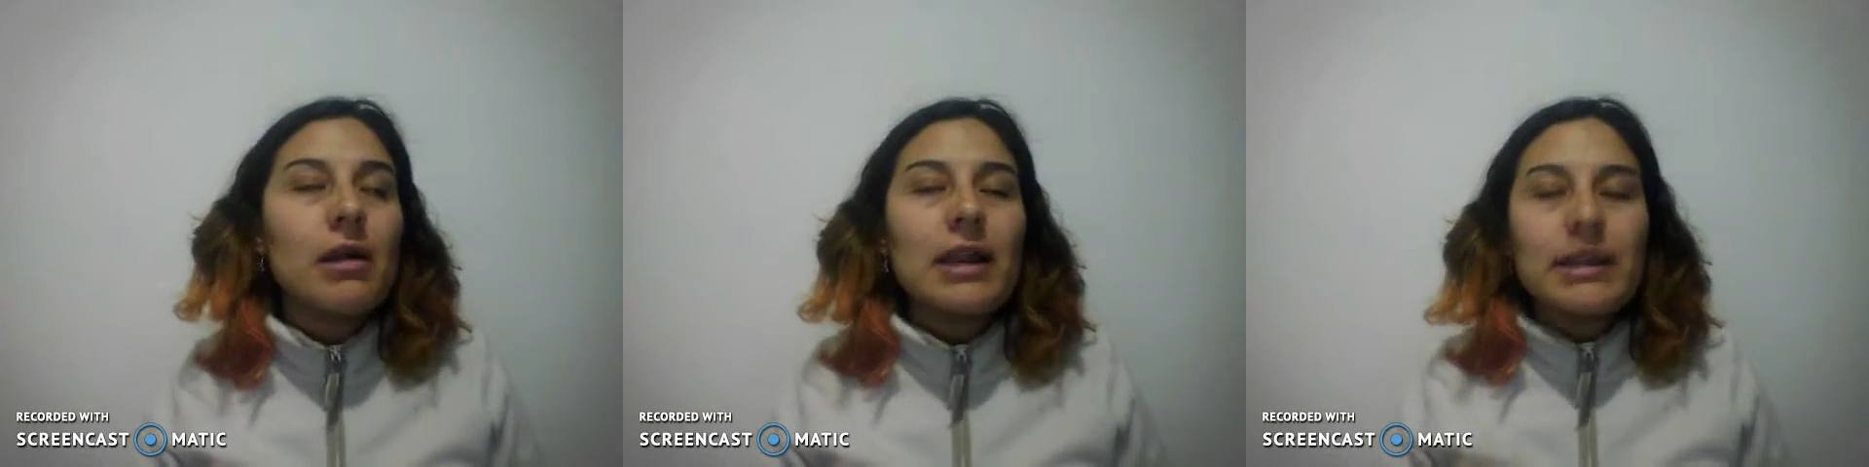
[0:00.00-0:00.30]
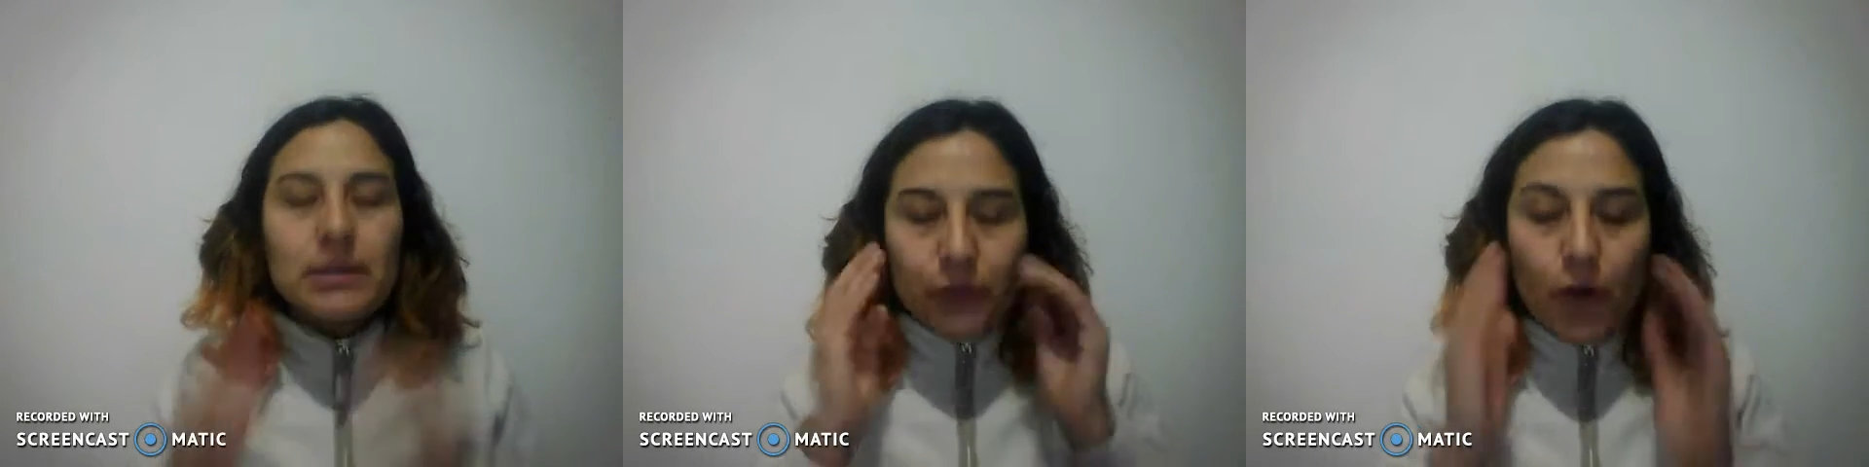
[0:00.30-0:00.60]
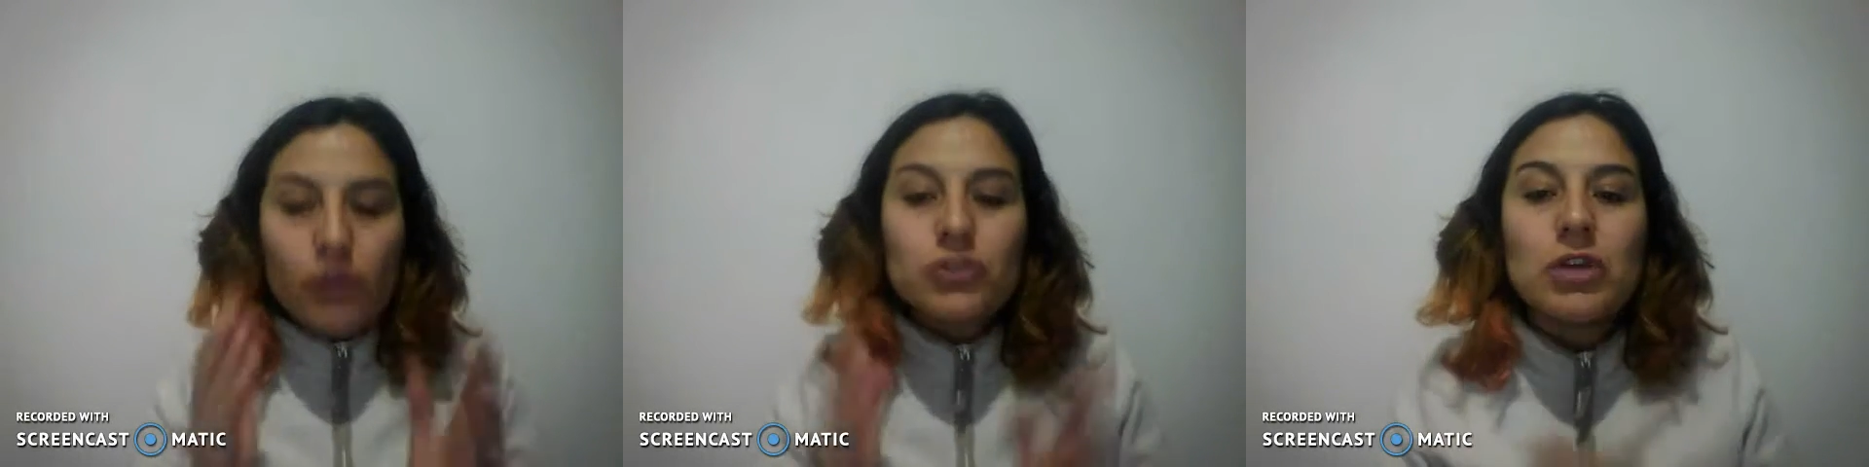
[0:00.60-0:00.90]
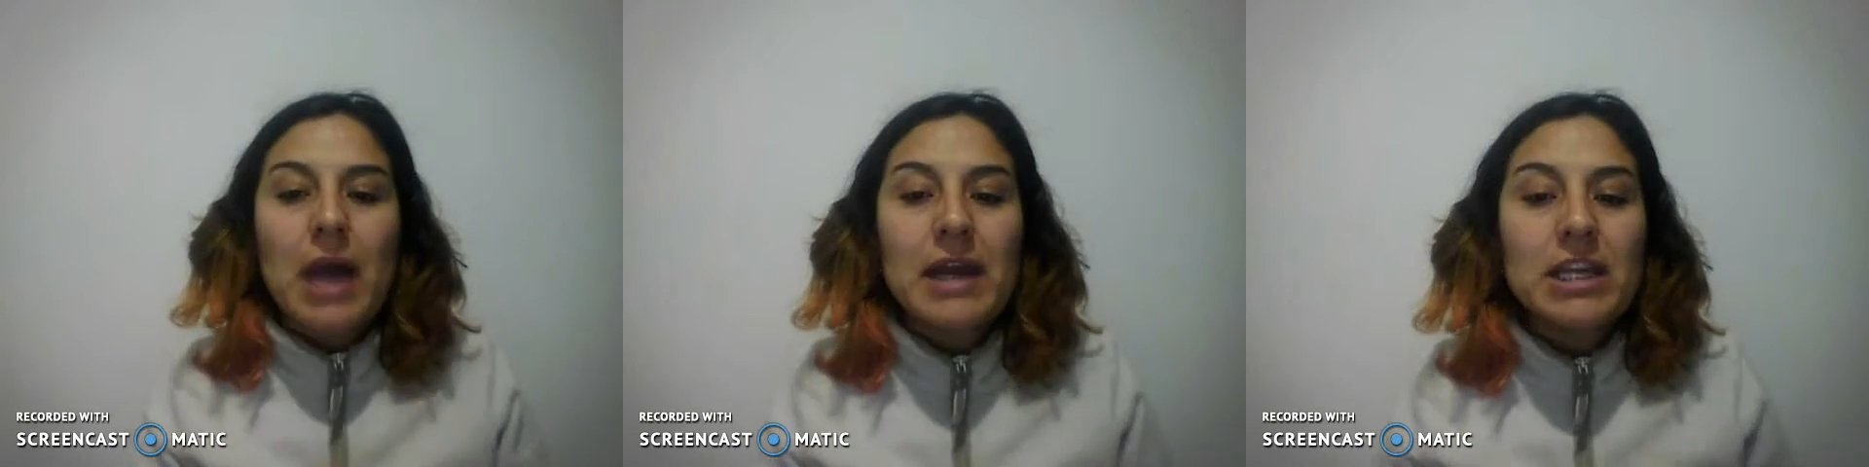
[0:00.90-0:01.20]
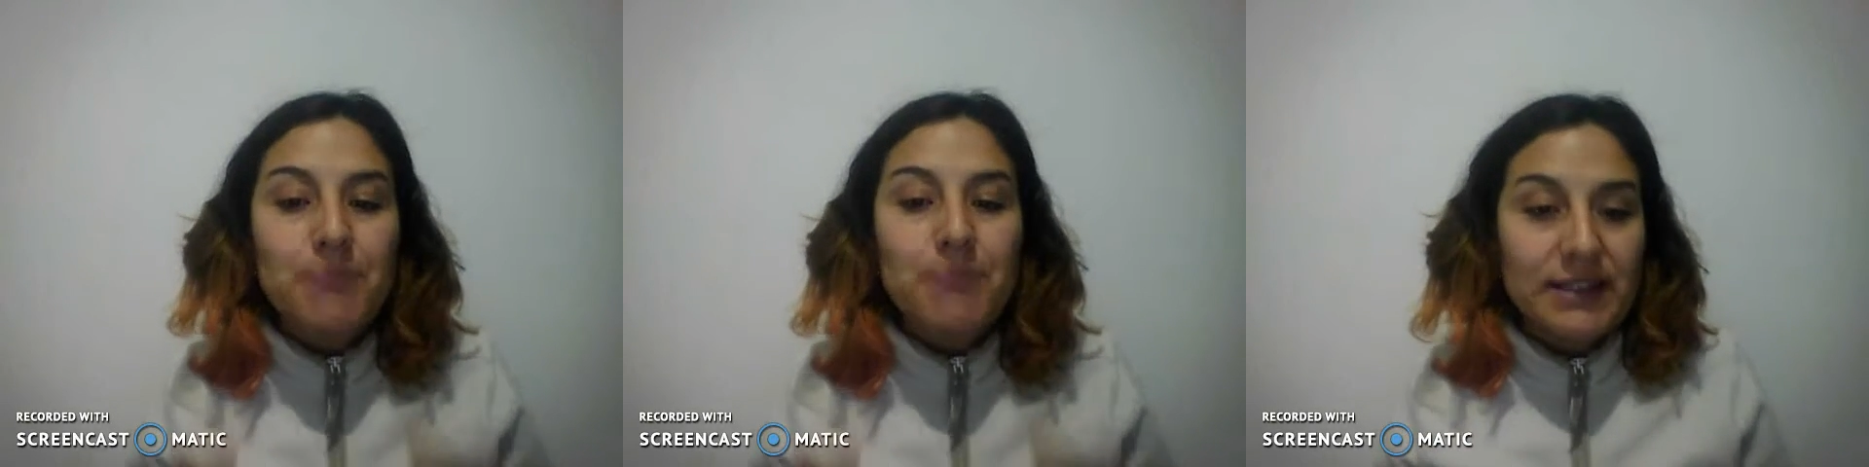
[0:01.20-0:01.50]
like, focus on
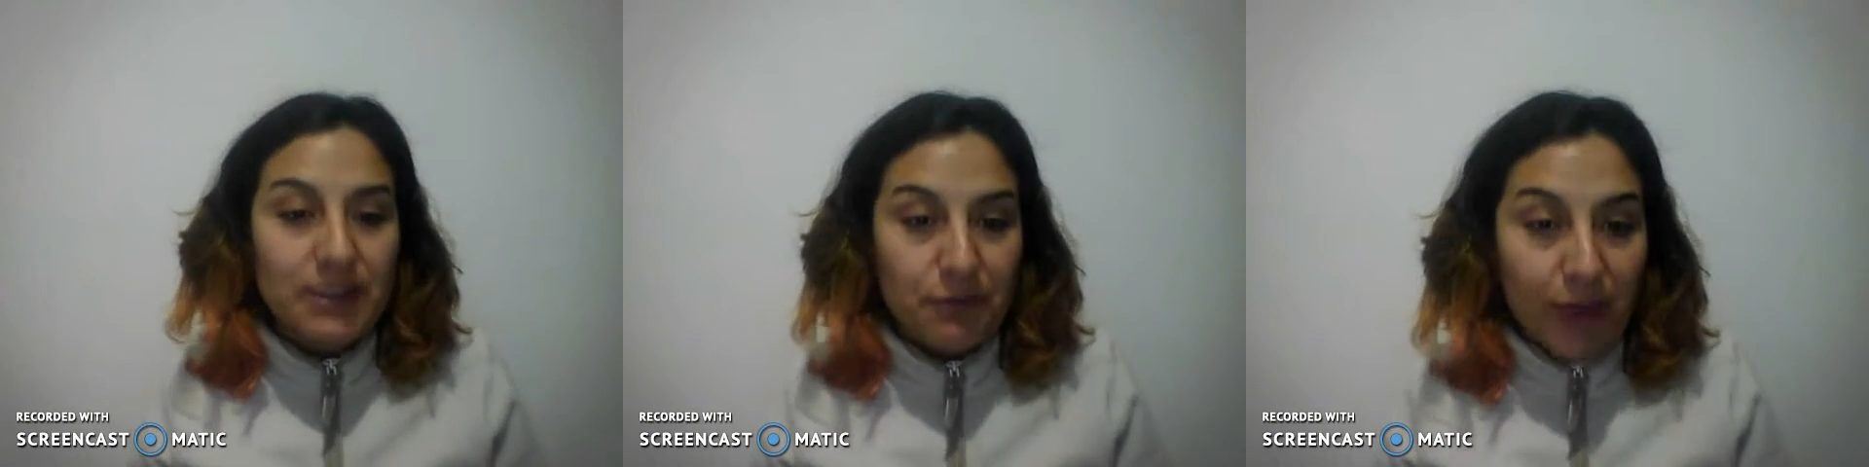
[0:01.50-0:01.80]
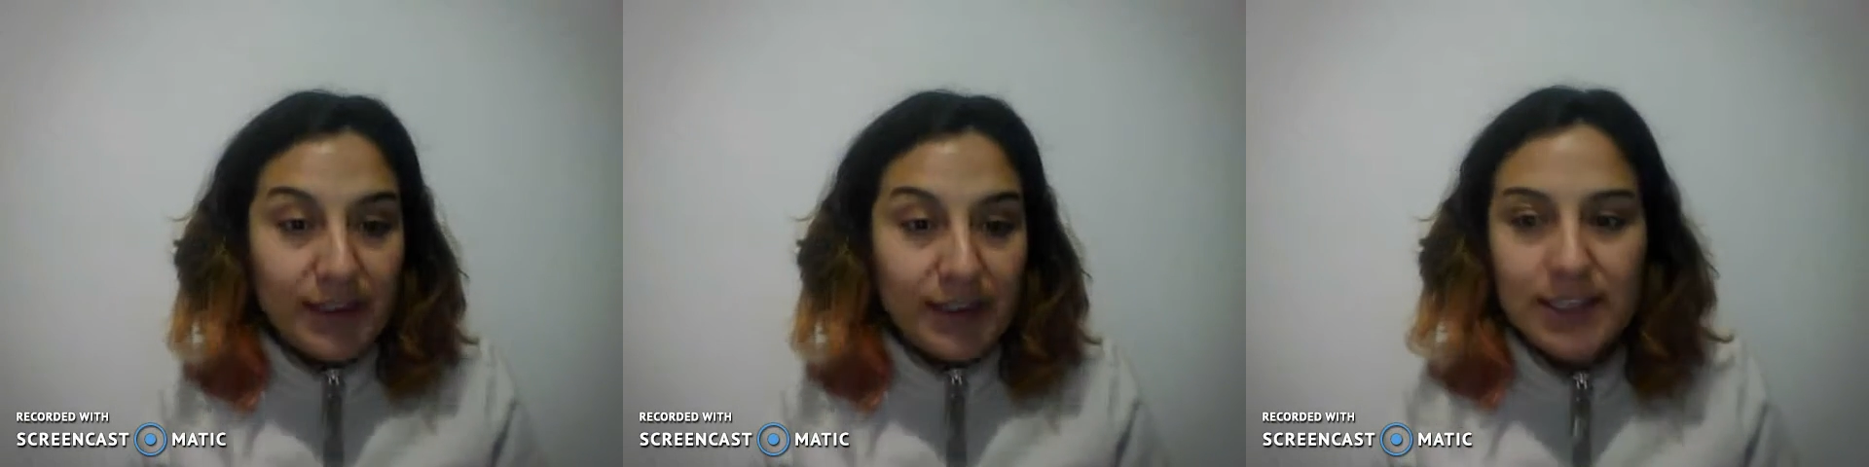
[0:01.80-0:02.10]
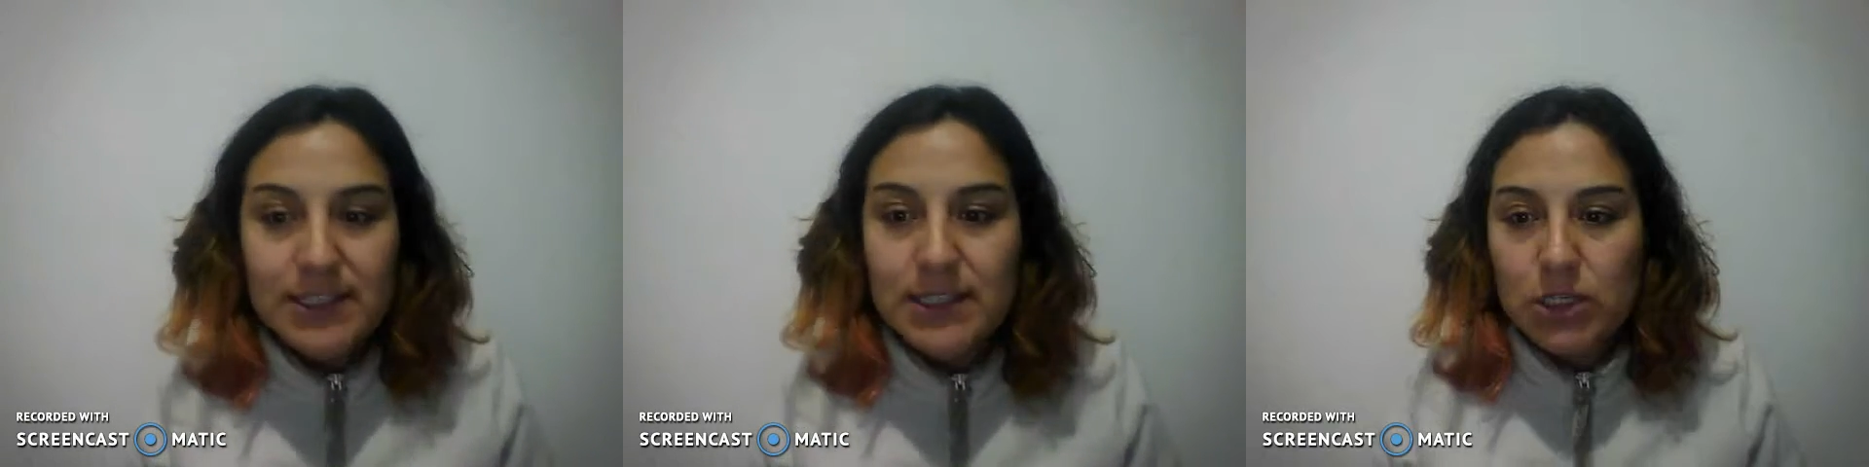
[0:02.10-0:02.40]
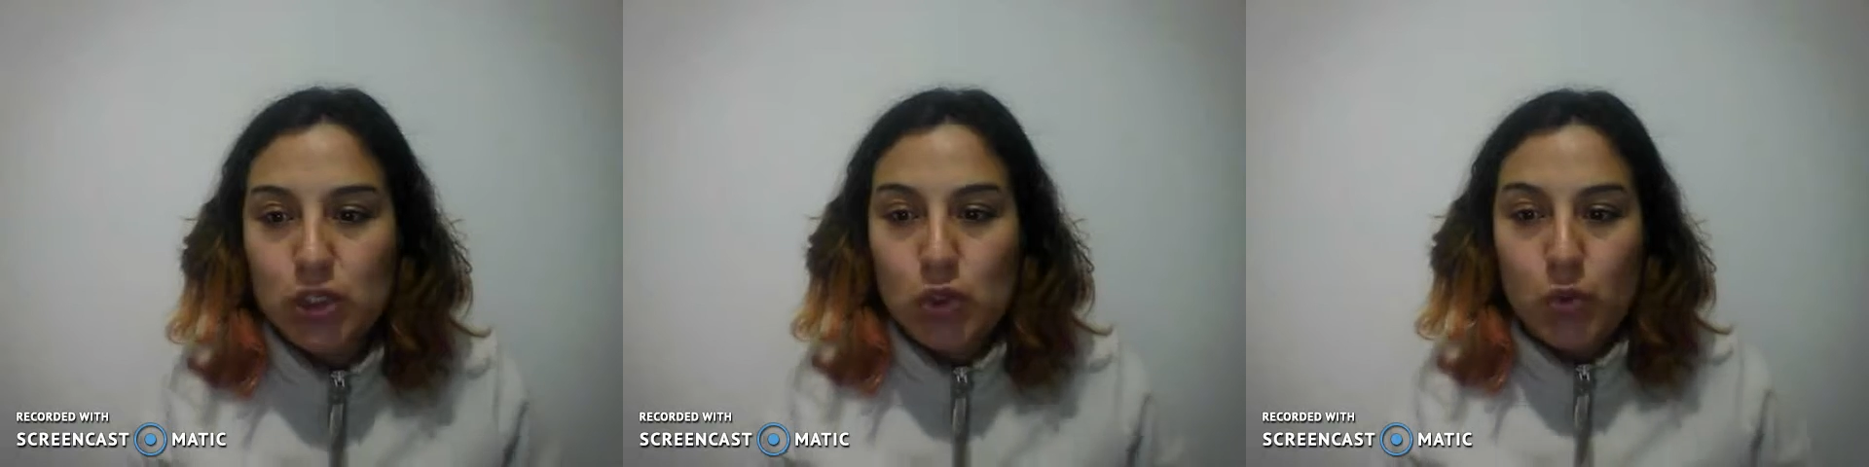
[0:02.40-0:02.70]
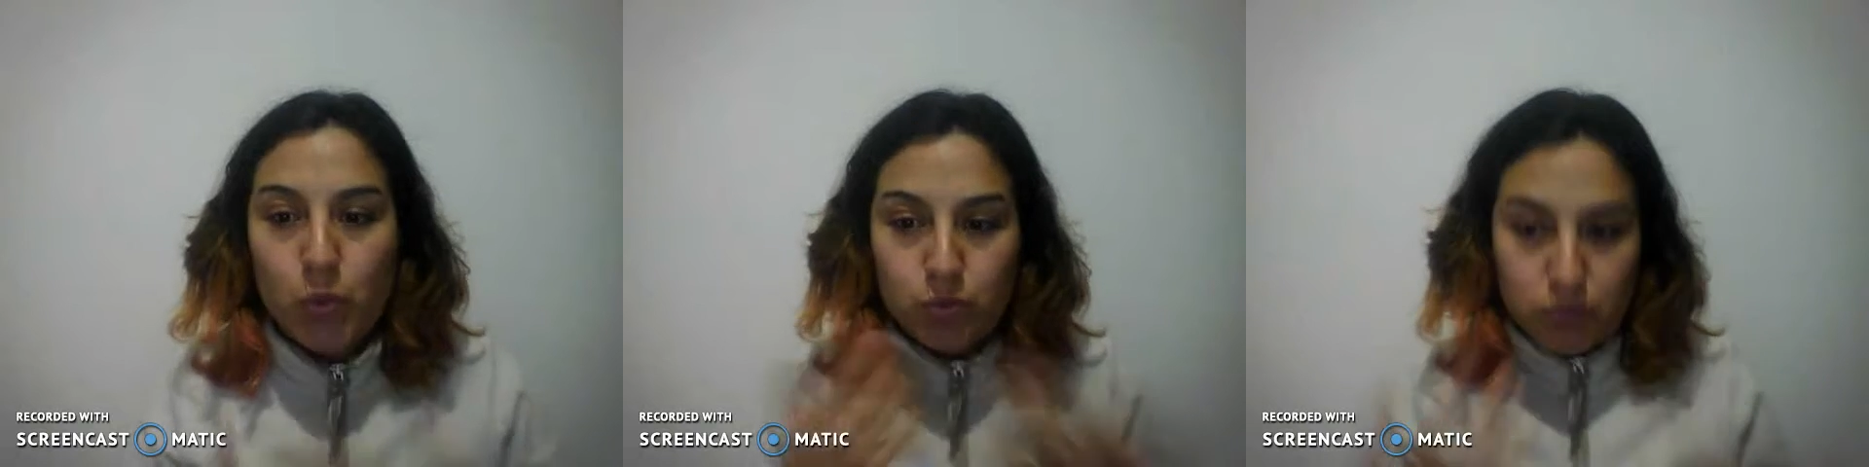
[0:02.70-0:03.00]
unexpected findings that
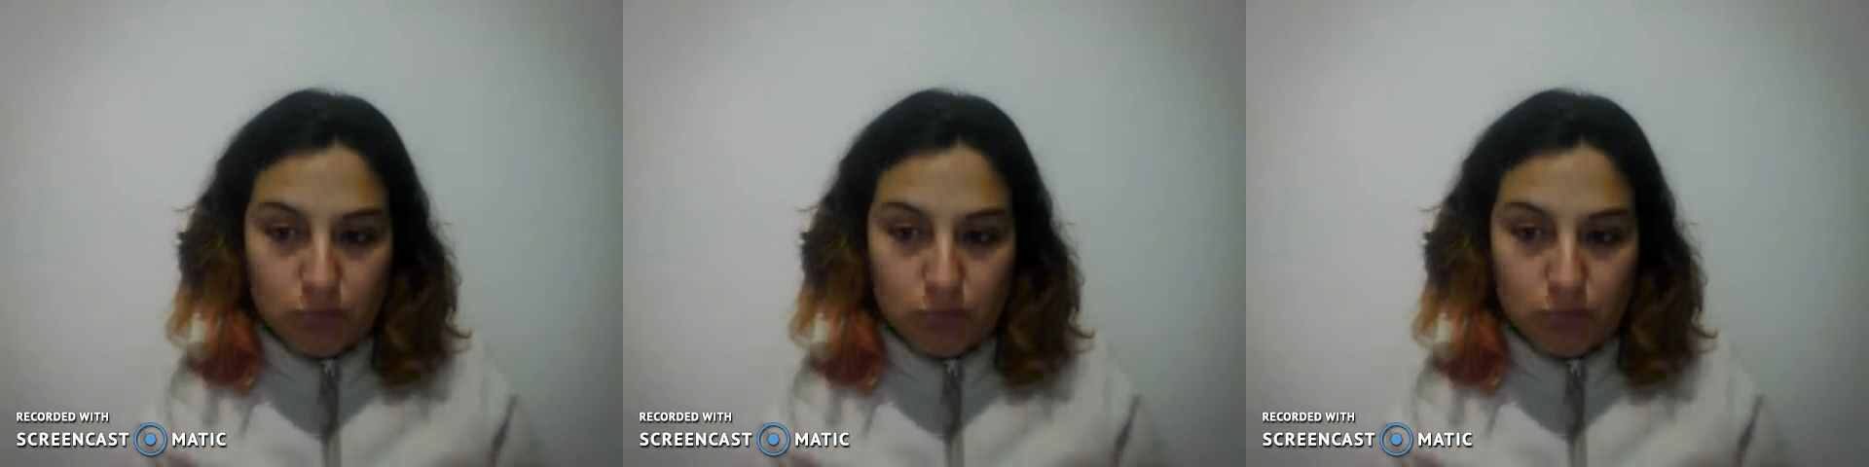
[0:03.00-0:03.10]
you